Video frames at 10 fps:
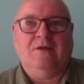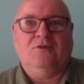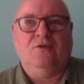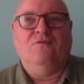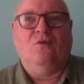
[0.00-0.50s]

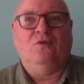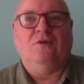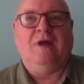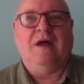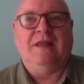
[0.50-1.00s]
to vote
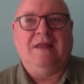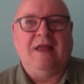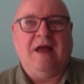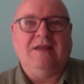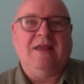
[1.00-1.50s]

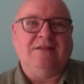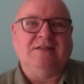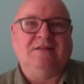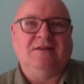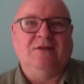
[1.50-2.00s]

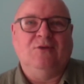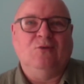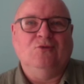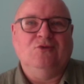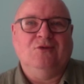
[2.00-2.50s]
against, you
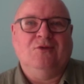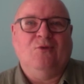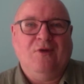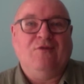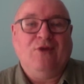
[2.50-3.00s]
know,
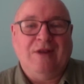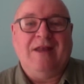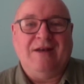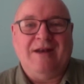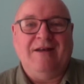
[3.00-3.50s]
going for
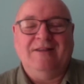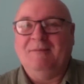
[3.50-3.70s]
United Ireland.